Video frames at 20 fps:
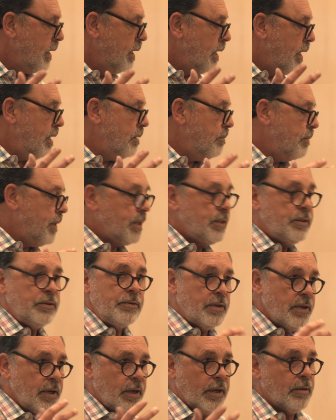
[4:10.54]
It makes you
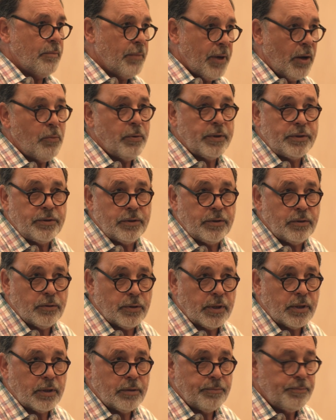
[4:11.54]
think about what you're doing.